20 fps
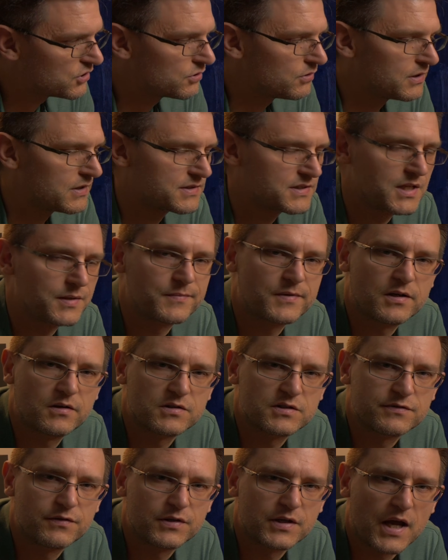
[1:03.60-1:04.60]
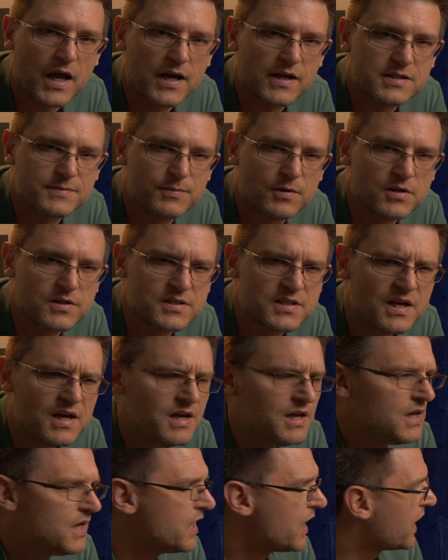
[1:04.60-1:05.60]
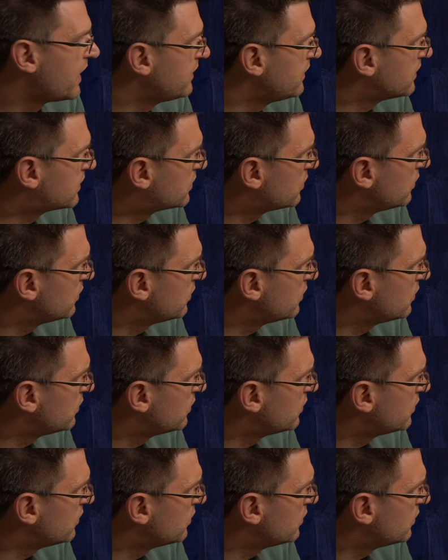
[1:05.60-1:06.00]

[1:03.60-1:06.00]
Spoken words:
sure the same counts for the Xbox. And in